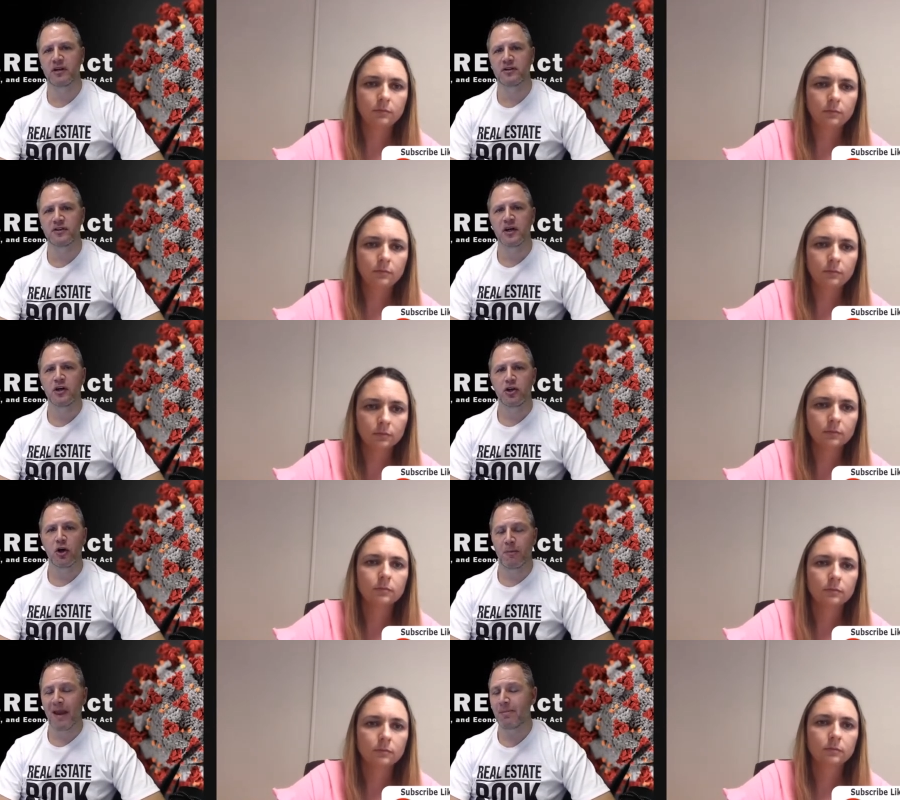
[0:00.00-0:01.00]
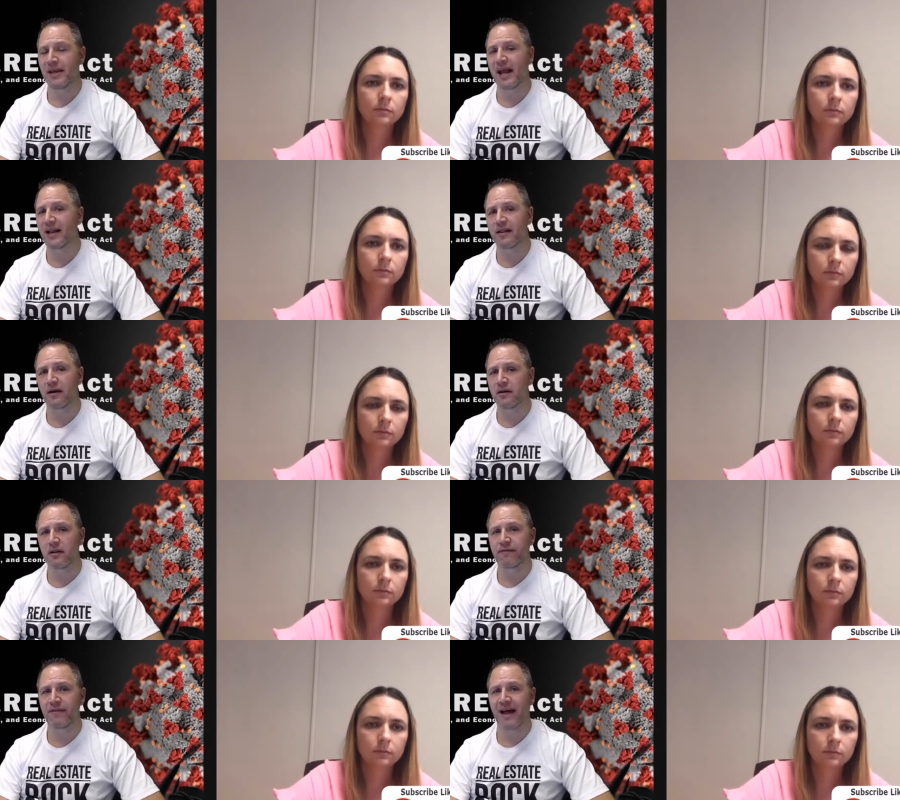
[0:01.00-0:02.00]
Speaker 1: Because, you know, maybe getting
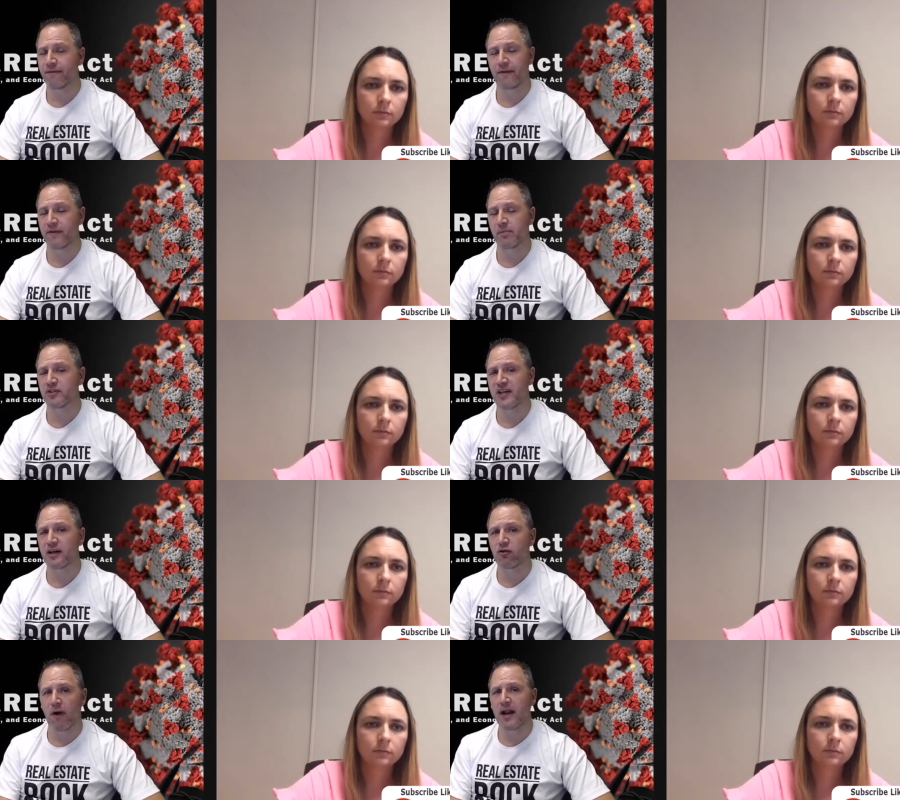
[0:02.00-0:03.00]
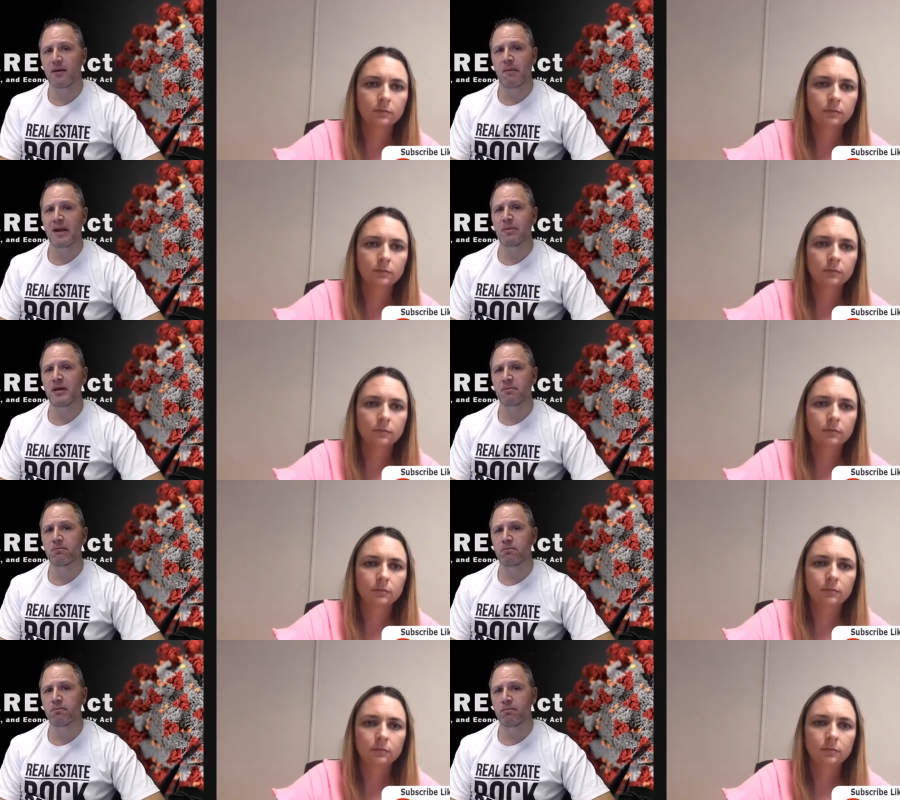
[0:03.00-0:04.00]
that 50% credit may be
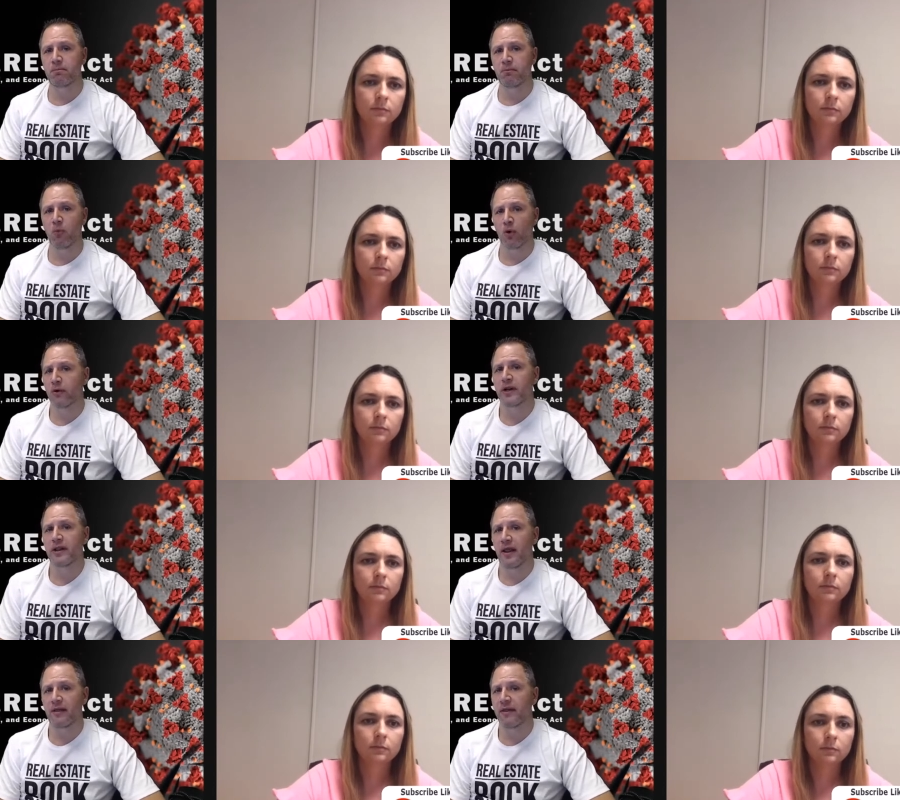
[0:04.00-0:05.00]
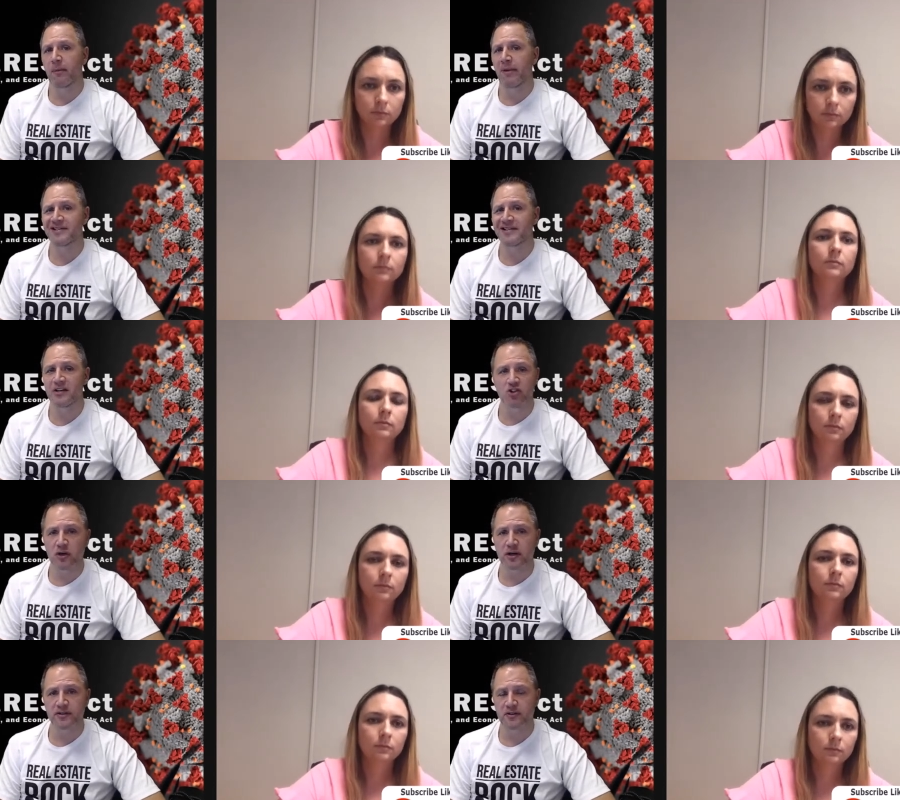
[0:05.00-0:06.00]
more in their best
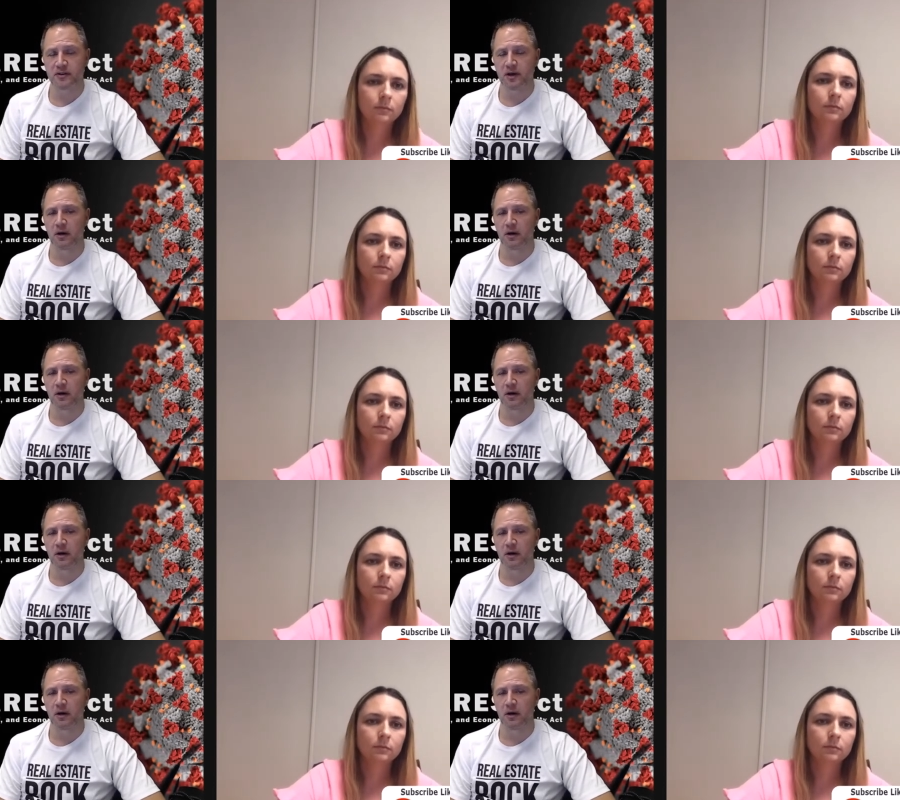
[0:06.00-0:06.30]
interest.